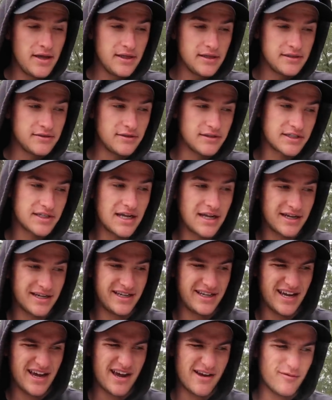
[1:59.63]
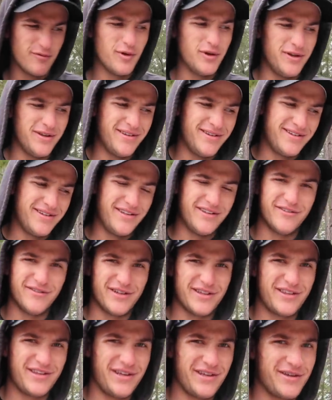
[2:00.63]
So I just kind of got what, you know,
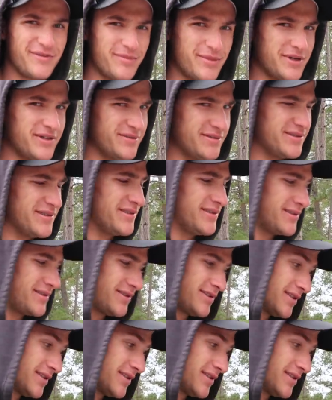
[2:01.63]
I think might work.